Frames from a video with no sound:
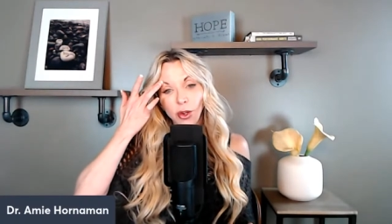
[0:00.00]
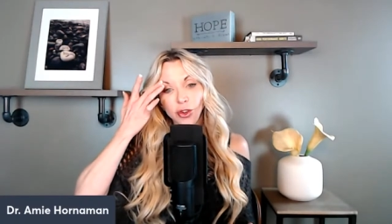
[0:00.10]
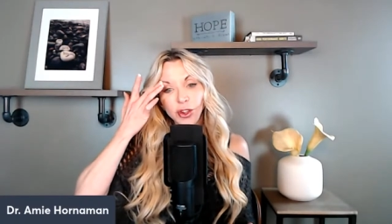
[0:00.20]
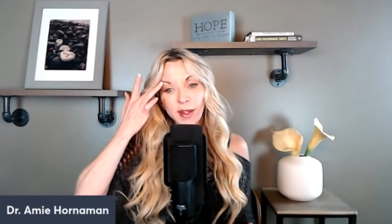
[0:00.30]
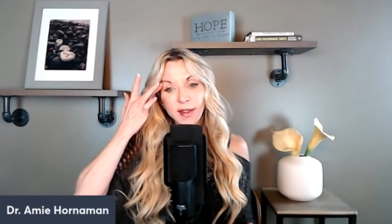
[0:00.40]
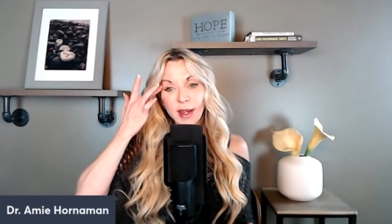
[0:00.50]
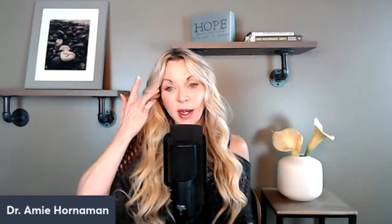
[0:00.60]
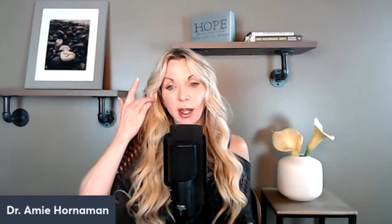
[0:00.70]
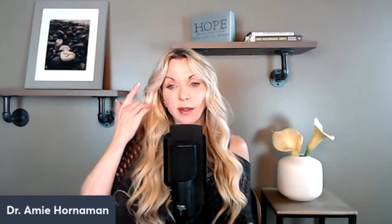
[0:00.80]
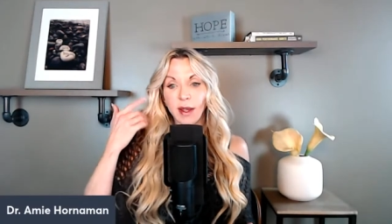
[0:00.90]
She
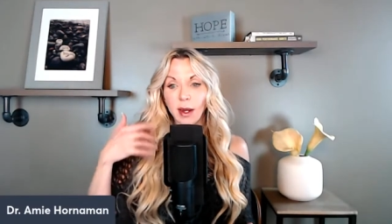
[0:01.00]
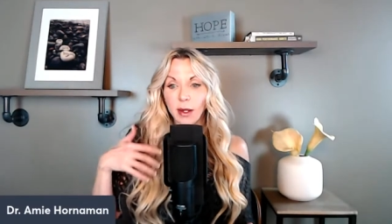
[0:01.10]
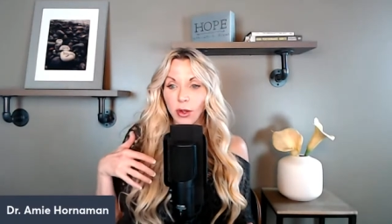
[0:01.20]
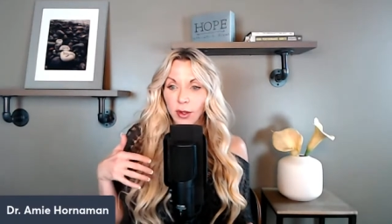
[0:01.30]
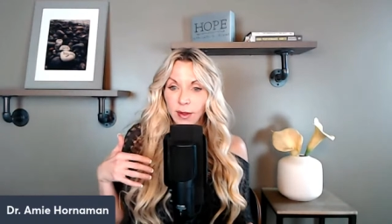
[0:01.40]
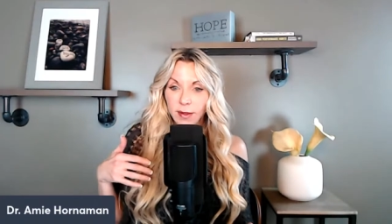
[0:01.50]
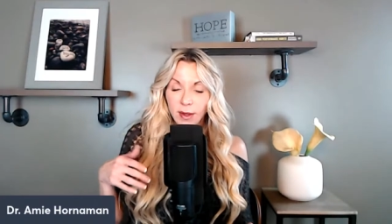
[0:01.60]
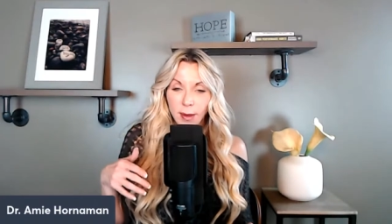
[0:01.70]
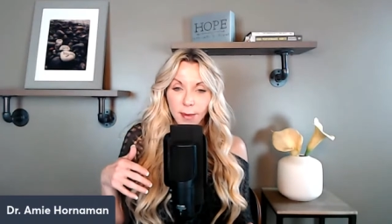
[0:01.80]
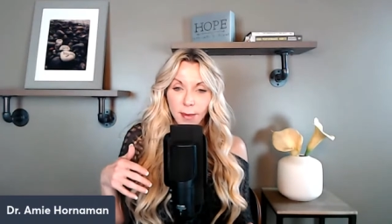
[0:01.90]
stated, because I didn't look this
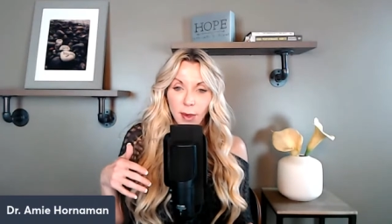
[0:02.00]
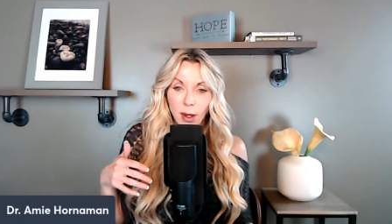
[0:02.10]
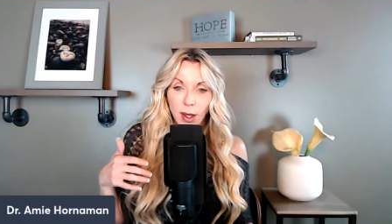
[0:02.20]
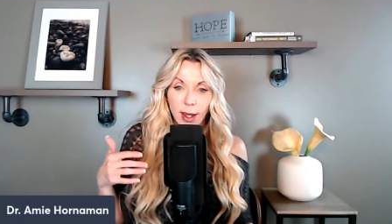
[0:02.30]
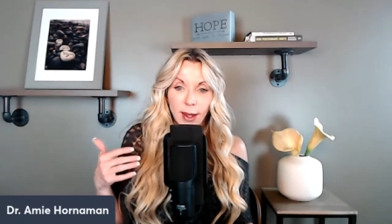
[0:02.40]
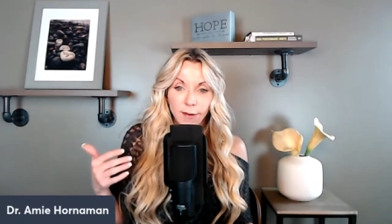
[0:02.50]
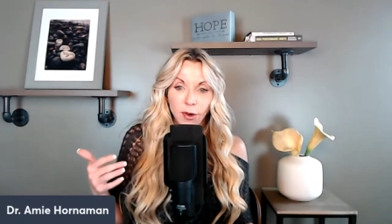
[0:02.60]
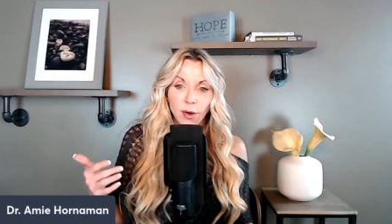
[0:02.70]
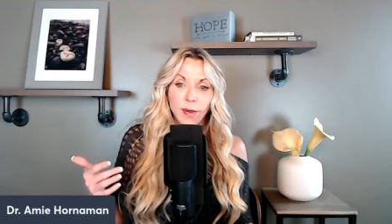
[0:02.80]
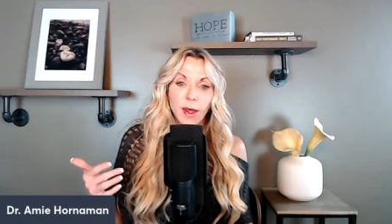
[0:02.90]
up, I have
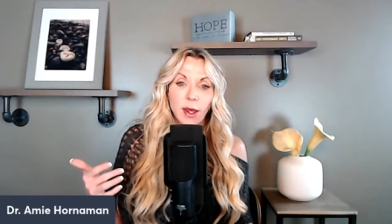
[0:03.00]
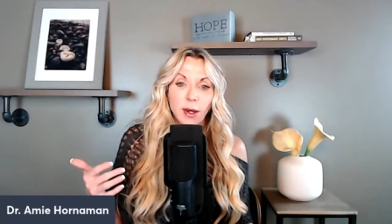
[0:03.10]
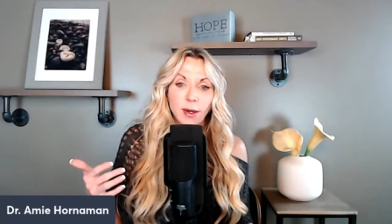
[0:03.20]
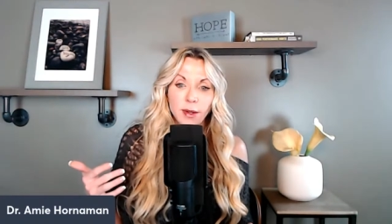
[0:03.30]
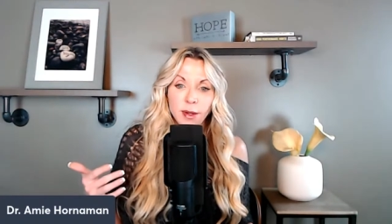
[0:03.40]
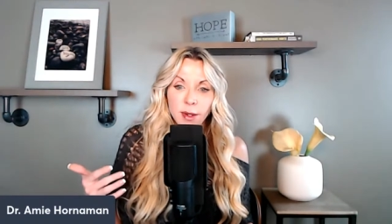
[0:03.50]
heard that